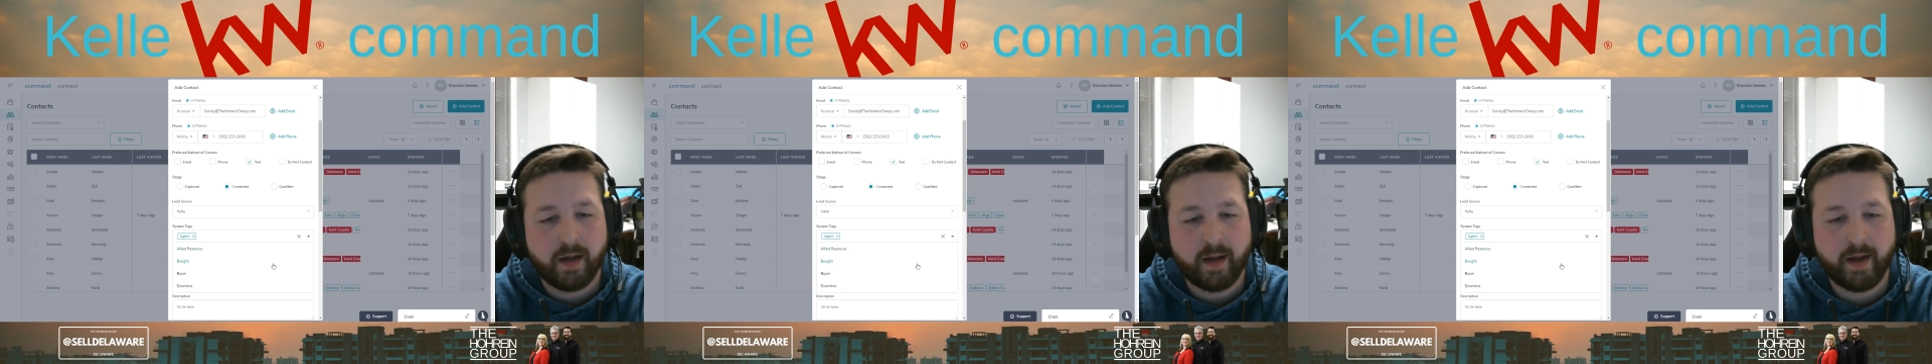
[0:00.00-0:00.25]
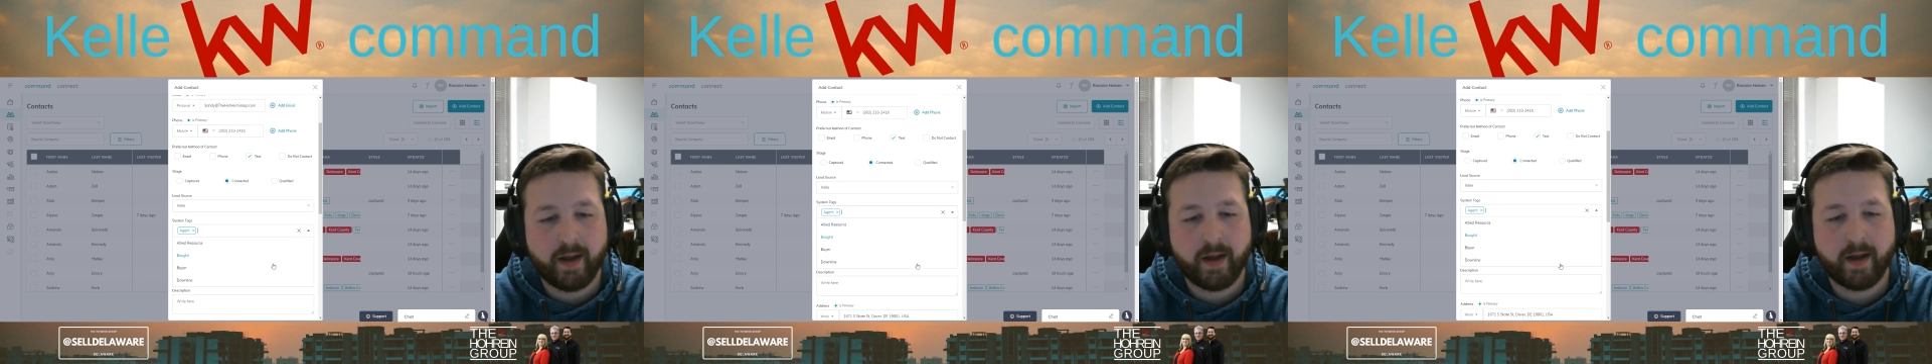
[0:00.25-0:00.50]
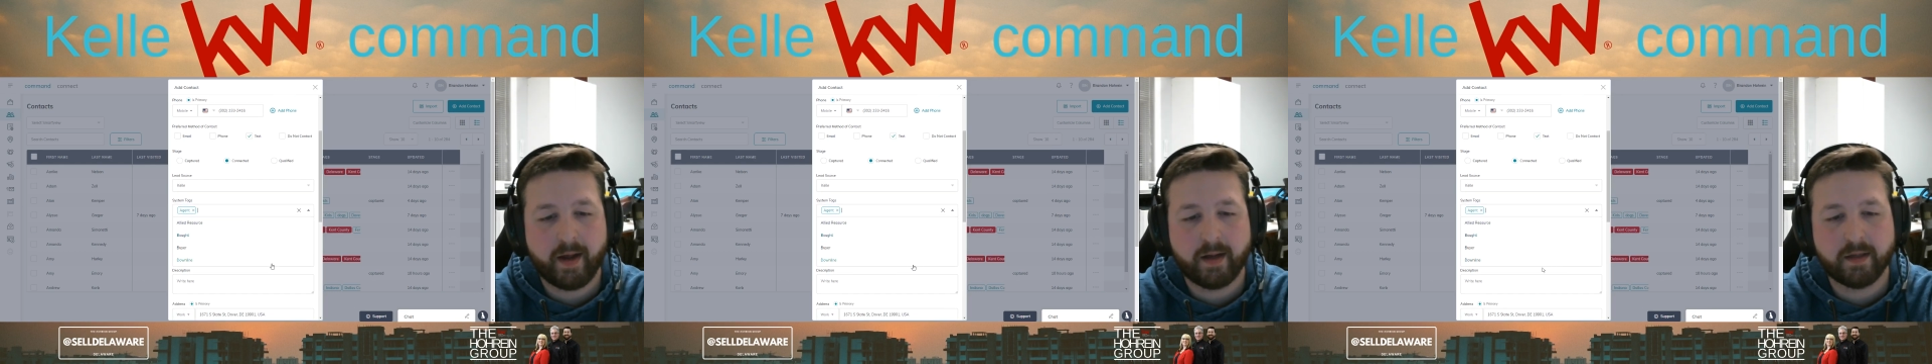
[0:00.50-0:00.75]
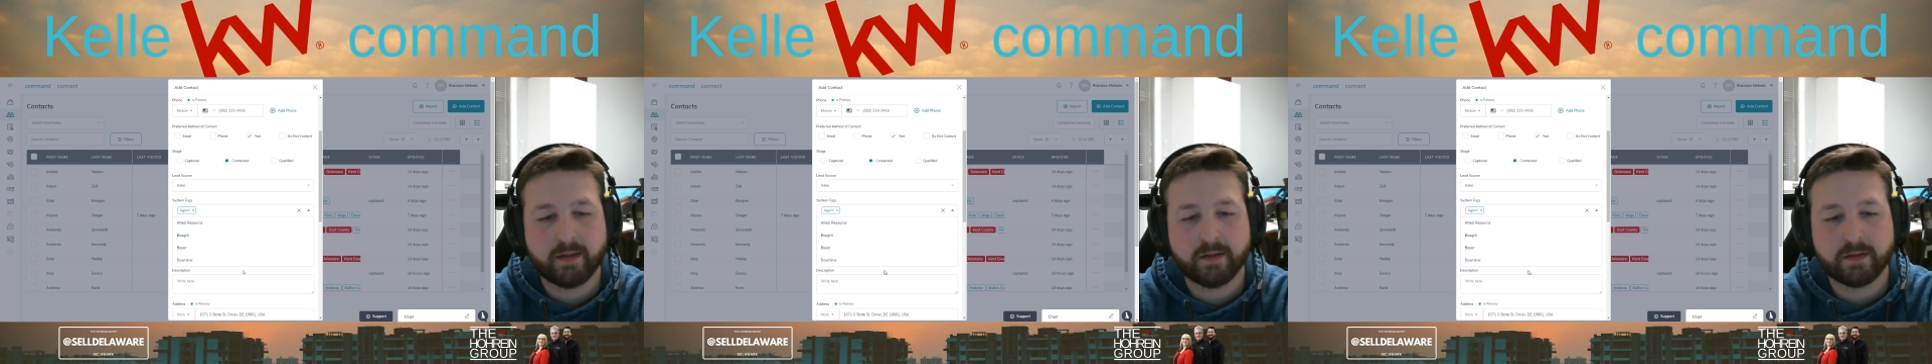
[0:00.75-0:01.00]

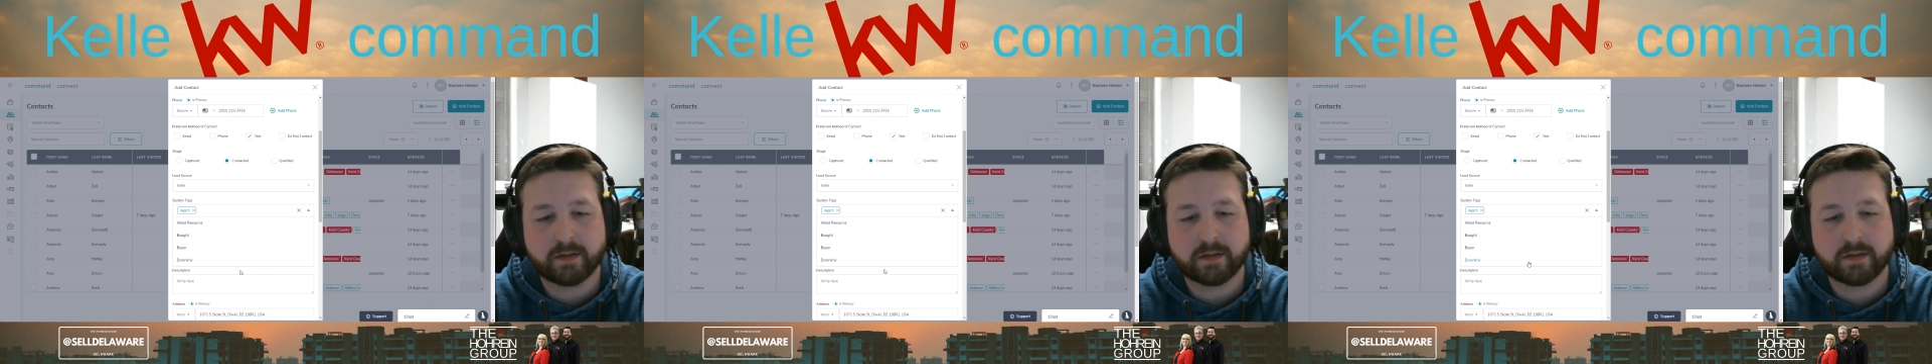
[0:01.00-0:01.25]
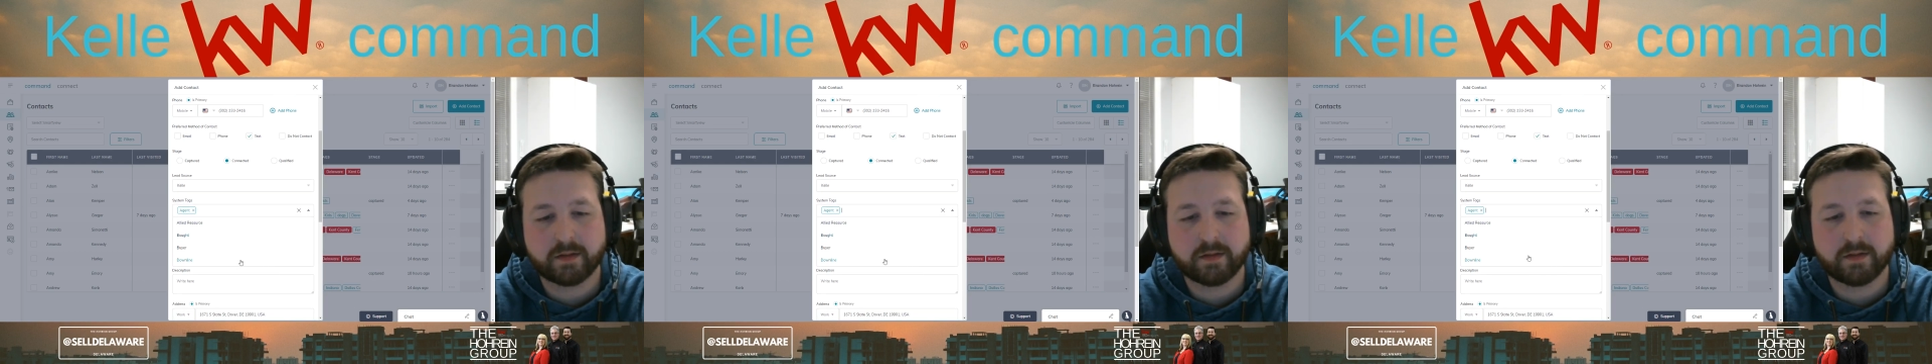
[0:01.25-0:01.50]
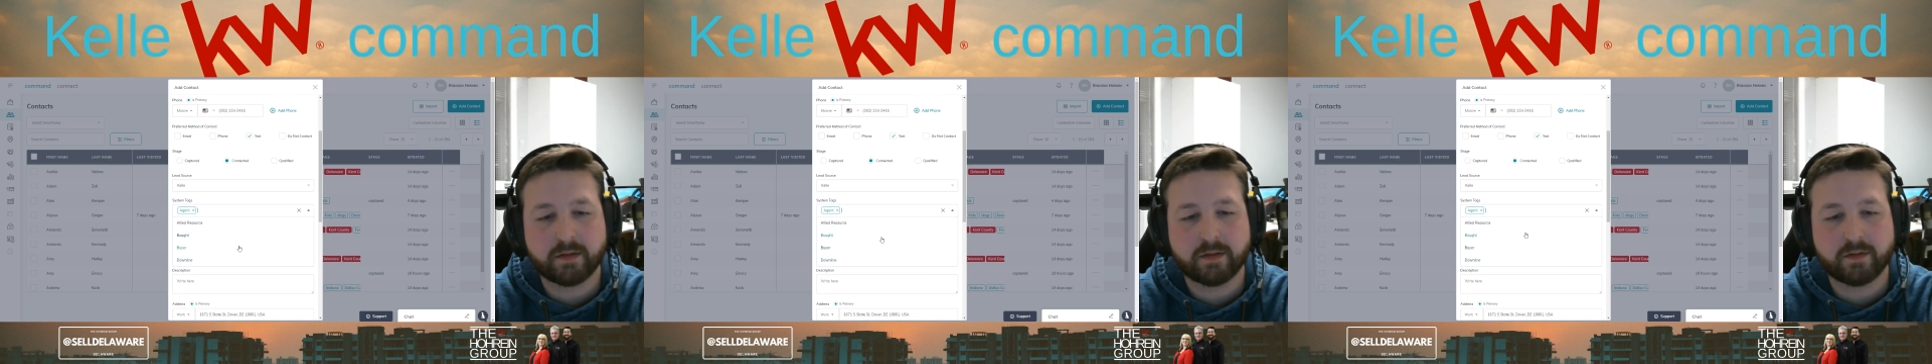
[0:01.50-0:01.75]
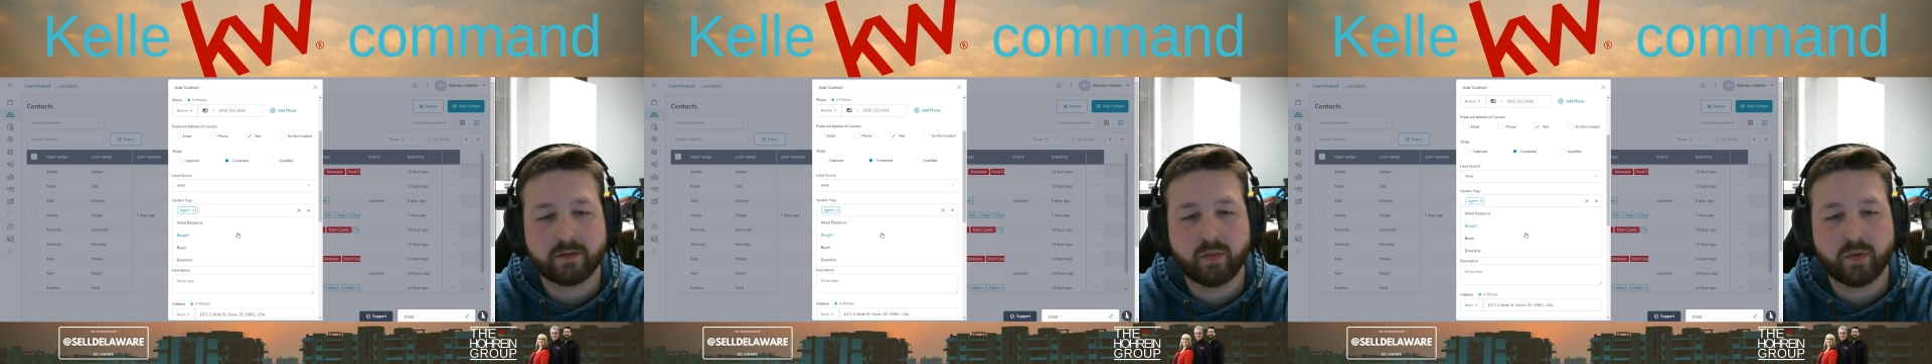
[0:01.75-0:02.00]
and
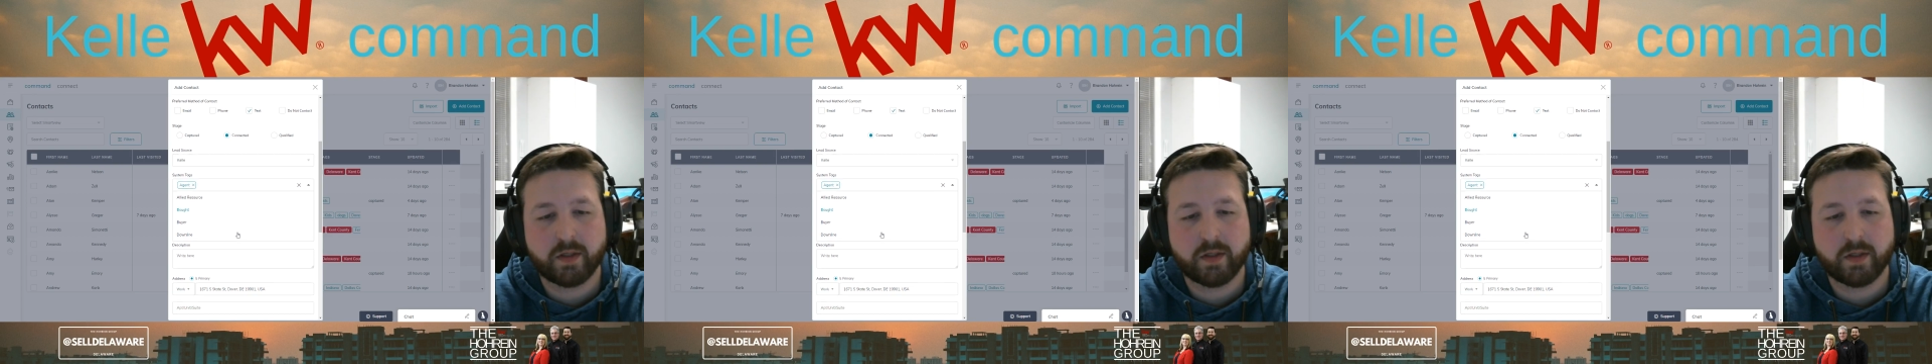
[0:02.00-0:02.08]
we're